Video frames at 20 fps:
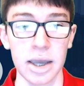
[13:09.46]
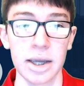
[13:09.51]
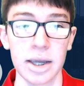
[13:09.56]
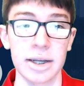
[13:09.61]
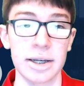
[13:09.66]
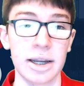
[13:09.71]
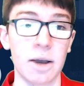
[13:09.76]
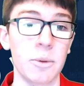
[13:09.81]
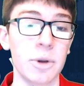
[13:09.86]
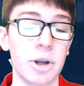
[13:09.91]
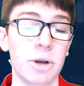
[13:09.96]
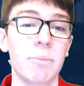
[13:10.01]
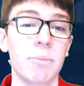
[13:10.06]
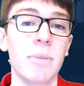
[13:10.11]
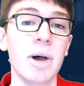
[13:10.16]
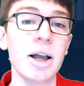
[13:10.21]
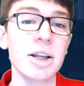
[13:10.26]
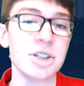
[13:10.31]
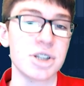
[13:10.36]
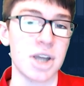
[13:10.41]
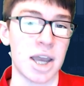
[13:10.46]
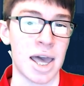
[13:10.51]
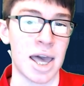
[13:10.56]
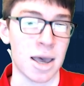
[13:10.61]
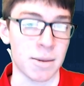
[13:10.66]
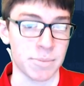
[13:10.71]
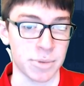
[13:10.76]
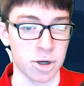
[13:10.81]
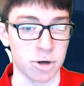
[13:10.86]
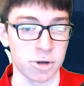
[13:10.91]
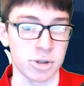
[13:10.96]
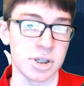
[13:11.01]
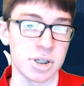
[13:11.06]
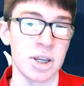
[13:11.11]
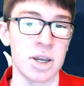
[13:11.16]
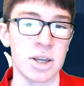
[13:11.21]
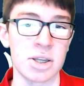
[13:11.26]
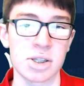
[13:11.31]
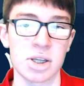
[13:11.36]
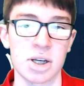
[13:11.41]
Now we are much happier
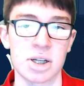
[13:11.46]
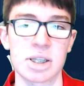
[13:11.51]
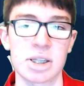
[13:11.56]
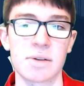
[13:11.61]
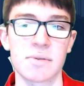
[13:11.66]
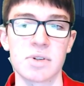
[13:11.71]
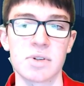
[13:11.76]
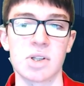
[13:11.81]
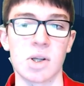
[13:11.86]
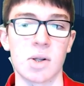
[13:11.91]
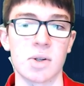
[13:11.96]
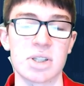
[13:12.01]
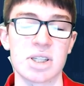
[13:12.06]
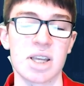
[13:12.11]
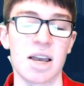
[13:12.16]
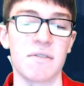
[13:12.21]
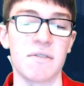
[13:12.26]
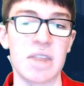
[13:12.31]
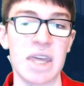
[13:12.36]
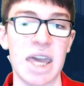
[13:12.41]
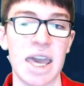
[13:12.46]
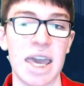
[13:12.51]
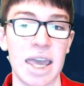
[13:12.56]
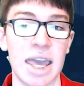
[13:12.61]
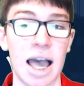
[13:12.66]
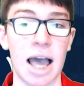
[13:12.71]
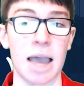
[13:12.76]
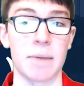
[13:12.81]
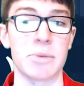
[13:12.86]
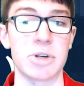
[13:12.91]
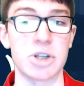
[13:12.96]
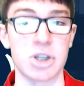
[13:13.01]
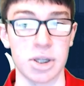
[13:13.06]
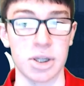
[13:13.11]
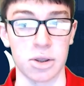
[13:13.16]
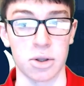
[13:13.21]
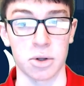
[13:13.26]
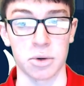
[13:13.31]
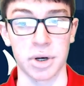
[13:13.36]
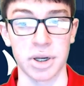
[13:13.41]
to discuss the results of the AI
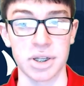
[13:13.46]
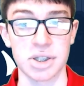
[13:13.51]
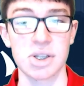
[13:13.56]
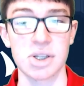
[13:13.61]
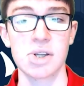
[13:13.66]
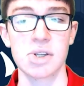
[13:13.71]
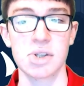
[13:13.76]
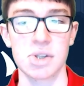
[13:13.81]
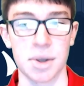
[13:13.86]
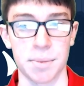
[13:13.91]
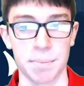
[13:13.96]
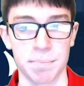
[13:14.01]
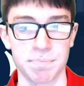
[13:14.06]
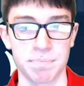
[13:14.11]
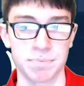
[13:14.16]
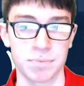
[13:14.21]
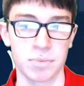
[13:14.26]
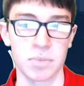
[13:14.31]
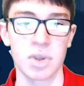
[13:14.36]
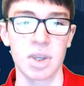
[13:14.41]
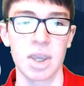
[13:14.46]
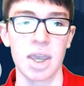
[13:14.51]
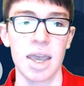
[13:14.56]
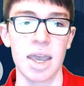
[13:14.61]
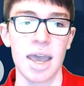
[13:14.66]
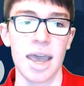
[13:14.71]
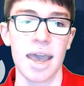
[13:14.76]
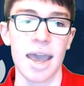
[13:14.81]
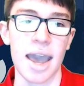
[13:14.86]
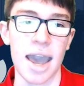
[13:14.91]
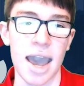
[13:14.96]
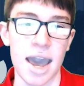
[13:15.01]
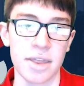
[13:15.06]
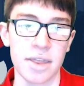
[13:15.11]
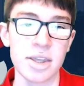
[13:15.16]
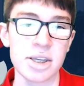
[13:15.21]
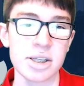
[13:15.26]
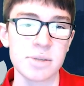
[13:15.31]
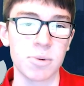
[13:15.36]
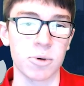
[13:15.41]
machine learning system. At
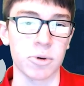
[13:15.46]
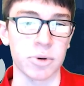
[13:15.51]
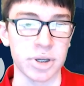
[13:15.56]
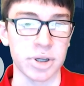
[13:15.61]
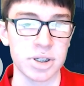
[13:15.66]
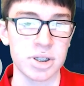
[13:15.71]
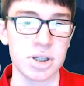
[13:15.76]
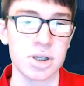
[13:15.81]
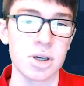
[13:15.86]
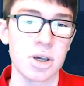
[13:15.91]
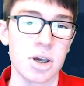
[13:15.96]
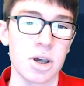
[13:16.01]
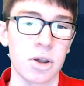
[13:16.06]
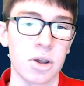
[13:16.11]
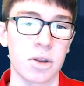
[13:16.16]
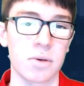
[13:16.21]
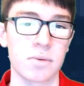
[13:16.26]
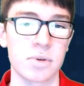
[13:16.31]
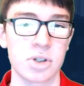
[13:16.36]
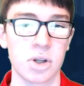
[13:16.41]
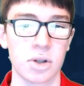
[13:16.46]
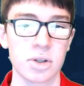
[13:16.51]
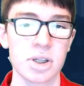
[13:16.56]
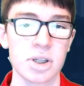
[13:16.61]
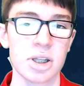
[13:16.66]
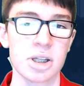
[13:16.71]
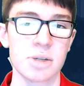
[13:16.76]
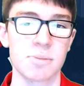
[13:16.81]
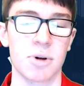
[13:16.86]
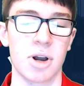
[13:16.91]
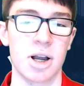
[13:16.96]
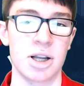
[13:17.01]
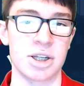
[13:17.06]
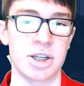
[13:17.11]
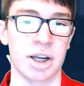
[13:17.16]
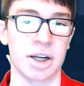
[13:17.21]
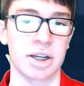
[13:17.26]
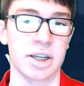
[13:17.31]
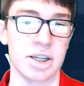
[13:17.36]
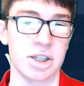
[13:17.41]
this point, the result of this
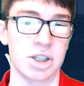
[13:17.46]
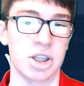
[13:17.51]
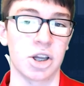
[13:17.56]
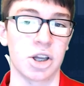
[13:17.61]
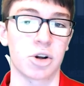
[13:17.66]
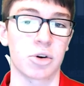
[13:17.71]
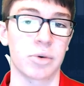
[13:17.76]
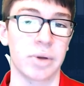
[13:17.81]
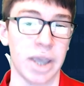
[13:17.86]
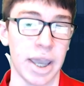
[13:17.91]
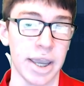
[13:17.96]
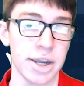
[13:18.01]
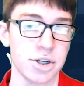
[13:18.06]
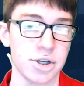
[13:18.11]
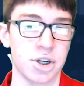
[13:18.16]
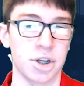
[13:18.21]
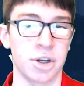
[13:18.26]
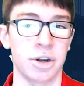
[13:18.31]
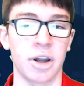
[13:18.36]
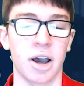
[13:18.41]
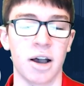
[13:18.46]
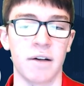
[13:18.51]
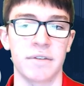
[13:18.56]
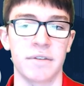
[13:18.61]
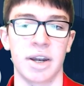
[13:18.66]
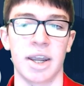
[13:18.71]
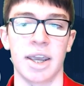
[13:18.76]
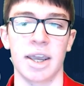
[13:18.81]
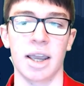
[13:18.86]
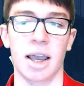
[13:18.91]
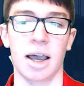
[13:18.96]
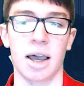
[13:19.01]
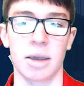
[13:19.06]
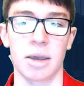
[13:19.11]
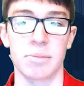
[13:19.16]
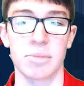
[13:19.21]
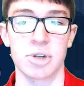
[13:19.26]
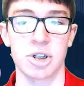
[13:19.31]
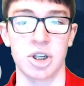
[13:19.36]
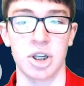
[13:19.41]
project is the creation of an AI
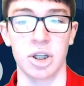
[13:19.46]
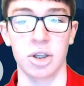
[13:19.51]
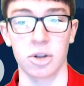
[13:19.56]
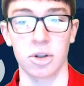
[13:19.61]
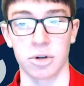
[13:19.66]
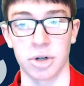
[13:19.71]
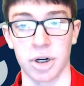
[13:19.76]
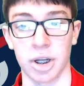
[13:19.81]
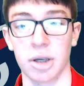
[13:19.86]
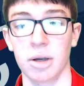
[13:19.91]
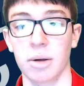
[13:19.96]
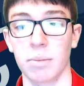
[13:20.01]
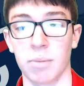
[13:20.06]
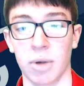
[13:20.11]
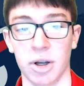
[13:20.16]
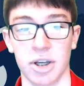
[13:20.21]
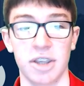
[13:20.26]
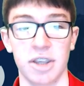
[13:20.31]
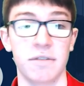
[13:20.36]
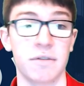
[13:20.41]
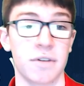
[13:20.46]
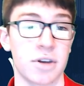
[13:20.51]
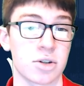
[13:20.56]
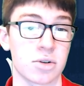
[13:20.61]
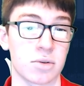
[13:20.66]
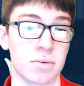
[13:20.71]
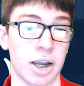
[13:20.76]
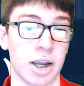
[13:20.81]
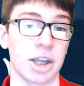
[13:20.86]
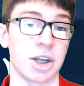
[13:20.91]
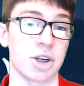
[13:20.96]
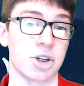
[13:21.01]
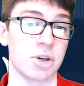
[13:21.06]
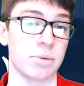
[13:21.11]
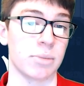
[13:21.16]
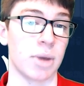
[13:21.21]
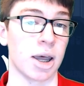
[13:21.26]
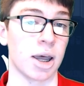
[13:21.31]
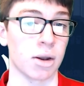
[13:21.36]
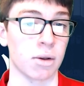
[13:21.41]
machine learning monkey facial recognition
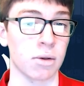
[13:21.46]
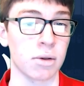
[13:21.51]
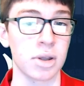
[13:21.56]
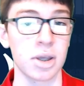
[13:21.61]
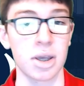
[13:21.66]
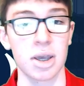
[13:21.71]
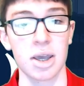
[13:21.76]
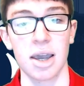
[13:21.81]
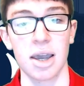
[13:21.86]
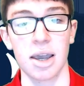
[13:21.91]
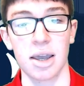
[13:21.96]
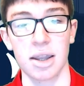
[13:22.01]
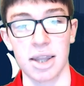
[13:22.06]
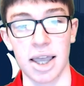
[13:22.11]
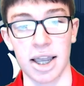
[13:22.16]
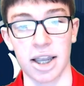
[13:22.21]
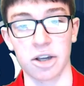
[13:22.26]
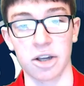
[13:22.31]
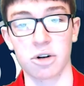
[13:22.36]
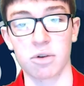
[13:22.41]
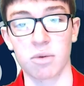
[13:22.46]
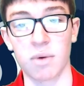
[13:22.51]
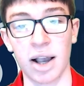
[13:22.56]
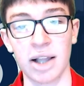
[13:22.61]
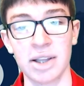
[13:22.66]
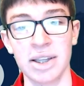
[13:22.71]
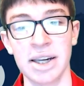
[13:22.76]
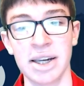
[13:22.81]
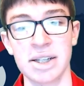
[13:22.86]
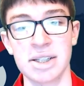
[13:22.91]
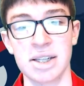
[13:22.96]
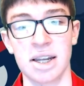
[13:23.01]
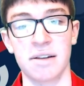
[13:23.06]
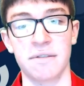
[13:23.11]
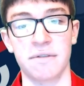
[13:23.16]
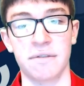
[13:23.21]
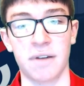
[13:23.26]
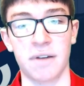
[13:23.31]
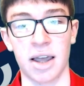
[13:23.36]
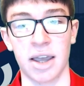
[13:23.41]
model that can correctly
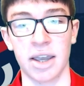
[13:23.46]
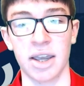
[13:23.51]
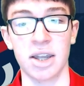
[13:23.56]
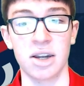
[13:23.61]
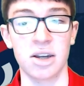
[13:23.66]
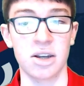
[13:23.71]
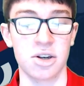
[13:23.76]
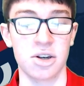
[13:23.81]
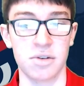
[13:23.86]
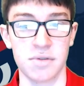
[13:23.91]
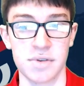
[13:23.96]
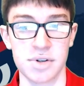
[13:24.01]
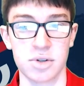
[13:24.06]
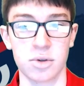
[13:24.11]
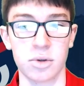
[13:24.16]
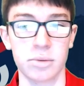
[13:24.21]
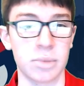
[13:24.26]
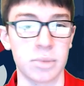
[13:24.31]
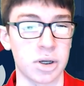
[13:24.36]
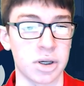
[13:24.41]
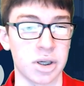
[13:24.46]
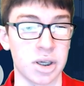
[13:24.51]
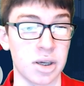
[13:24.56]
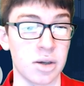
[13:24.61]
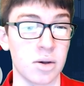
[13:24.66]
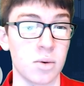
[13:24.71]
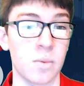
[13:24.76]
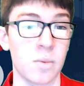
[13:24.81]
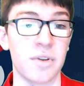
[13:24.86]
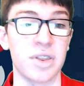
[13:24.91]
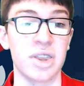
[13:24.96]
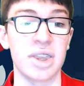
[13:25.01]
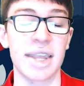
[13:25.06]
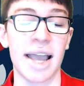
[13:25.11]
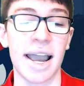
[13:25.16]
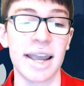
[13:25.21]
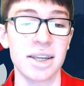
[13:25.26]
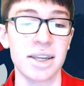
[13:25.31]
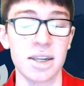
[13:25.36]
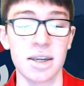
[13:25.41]
identify an individual monkey with
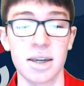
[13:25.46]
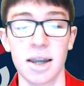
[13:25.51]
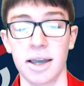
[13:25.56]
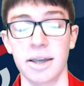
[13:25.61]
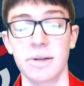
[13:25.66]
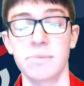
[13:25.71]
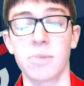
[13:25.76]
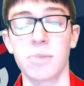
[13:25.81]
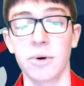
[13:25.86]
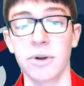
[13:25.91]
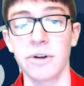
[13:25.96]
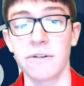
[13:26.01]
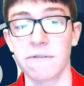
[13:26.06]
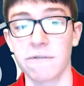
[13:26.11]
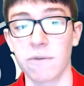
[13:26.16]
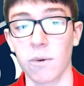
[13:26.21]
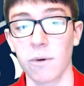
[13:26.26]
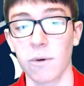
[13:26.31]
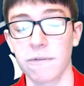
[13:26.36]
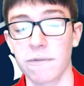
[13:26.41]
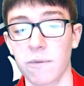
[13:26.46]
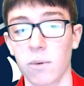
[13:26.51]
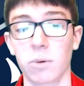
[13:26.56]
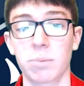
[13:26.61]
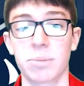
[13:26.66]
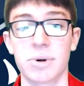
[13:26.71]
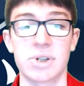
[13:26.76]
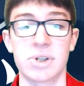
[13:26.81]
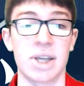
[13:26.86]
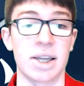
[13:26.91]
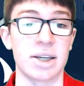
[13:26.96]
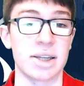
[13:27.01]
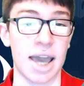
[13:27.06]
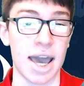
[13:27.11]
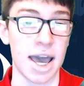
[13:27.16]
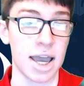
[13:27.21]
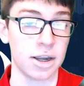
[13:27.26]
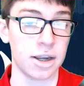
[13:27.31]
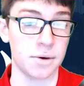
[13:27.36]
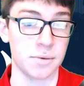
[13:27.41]
99.44%
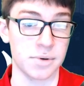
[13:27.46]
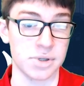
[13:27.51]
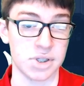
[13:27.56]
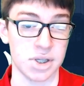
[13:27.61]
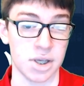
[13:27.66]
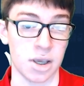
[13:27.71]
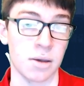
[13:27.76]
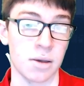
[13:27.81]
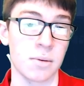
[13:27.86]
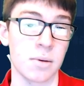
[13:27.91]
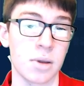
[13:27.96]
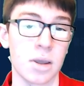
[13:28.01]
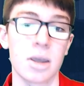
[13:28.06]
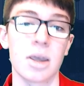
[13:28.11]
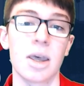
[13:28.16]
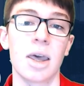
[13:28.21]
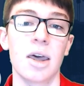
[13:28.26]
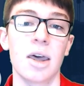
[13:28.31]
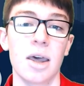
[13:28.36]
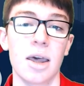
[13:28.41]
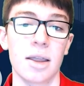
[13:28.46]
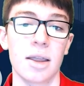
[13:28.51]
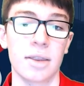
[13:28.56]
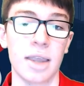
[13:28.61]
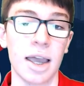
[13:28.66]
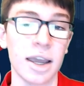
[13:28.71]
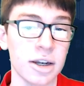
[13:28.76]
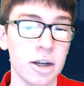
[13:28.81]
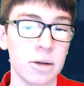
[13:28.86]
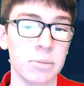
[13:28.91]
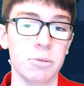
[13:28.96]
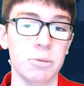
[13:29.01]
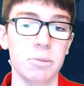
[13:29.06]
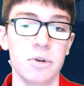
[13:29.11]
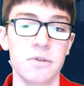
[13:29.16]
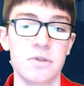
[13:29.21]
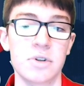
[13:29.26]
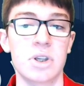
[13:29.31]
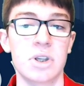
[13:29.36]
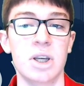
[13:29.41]
accuracy. That number
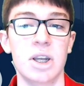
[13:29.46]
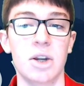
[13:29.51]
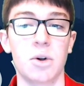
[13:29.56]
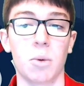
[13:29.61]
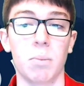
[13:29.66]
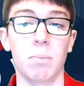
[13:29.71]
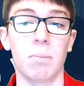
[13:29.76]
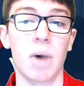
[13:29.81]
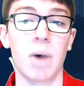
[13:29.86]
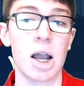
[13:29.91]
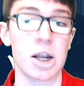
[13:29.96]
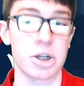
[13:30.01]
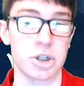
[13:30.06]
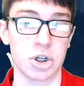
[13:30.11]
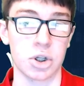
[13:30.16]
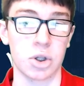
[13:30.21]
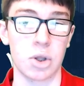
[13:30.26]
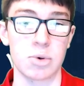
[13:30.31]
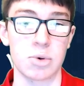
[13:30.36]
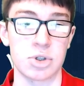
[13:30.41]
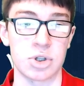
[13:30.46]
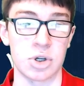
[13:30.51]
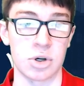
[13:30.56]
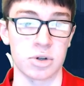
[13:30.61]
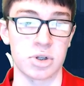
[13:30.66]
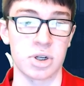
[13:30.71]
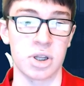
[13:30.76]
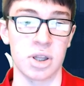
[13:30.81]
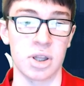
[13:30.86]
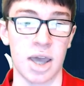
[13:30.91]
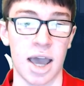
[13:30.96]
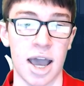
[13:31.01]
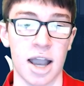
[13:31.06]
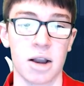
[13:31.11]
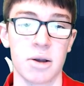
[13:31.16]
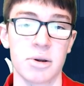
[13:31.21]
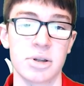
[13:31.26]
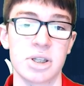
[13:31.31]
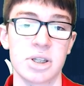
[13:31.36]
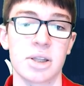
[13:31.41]
moves the needle much closer to the
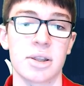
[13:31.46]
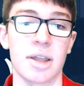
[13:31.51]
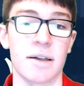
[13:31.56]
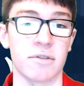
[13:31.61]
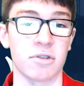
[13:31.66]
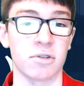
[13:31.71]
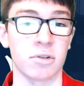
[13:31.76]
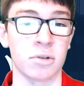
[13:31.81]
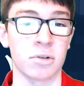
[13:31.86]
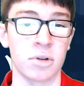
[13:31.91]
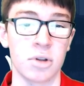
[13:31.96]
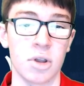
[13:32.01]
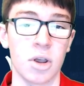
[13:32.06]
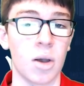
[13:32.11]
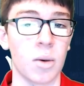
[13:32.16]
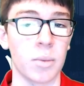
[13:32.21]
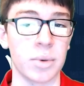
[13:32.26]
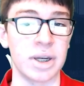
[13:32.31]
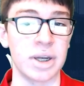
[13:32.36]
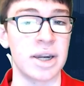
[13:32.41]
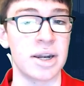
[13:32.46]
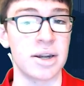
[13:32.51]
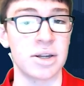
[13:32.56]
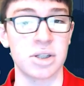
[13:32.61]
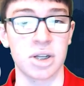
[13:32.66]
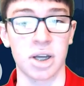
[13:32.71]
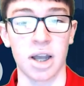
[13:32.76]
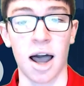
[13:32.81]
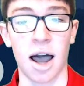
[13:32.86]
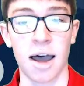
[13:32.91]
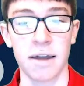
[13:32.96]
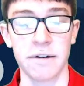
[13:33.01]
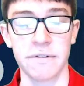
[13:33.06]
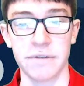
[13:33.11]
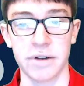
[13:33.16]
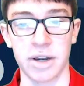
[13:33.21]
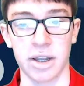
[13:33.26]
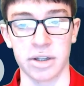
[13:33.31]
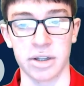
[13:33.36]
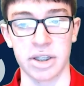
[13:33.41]
accuracy level we needed to
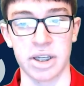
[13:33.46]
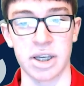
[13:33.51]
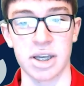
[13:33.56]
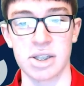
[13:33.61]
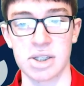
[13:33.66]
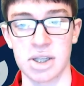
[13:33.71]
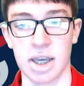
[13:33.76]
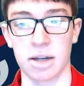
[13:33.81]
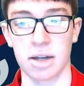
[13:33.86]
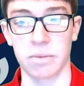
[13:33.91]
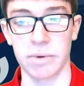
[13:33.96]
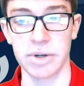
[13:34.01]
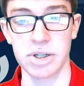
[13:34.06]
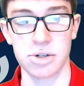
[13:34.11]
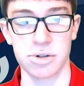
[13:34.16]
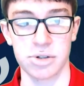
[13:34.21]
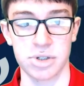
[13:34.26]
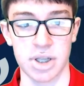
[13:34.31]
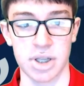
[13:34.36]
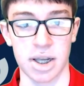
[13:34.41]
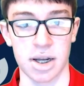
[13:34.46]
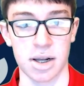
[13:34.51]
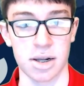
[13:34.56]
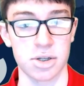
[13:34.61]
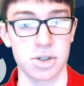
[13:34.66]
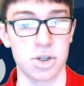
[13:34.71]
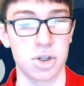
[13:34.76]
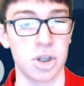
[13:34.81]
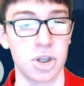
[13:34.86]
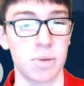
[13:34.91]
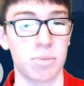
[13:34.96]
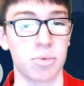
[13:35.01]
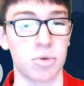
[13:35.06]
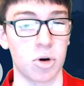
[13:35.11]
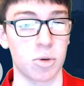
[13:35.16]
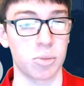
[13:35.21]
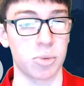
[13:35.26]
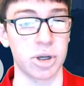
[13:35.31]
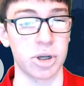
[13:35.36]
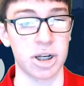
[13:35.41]
confidently assign research data to the
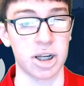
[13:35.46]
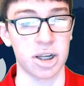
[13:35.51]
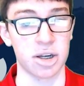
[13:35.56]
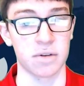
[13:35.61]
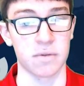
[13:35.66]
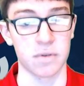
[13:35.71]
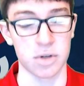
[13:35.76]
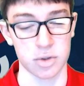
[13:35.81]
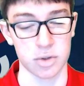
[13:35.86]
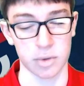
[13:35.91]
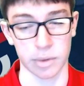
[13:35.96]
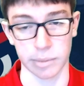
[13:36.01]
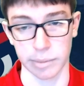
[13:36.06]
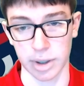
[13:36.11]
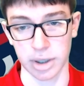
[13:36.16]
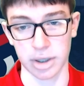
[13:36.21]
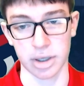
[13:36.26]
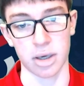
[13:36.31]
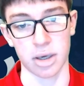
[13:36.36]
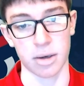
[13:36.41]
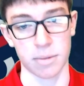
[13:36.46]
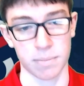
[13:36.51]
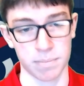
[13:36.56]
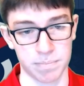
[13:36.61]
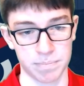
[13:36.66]
appropriate individual monkey.